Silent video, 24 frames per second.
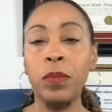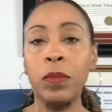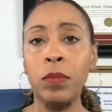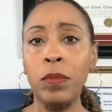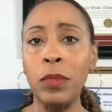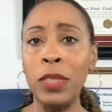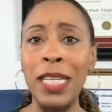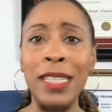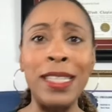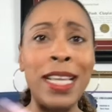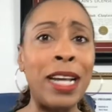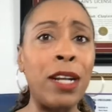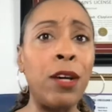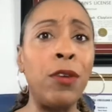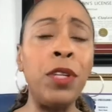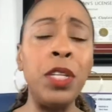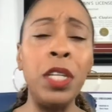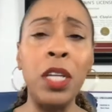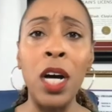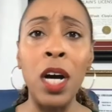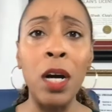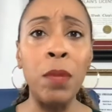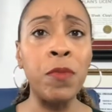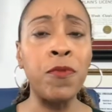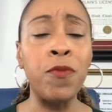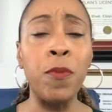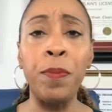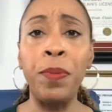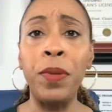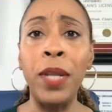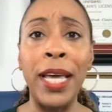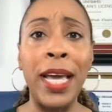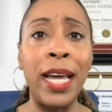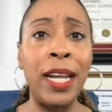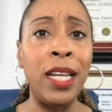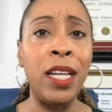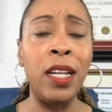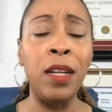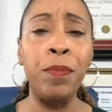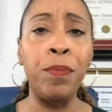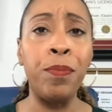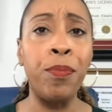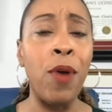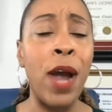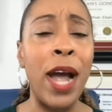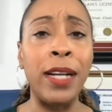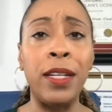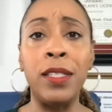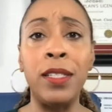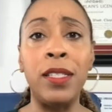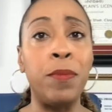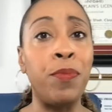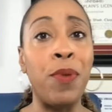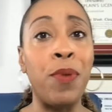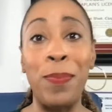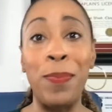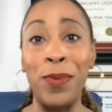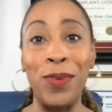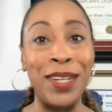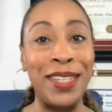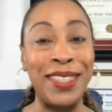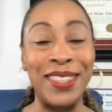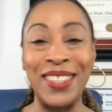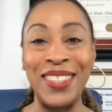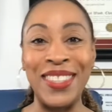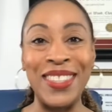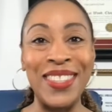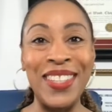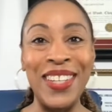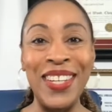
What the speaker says: And that only comes from planning, practice, and preparation.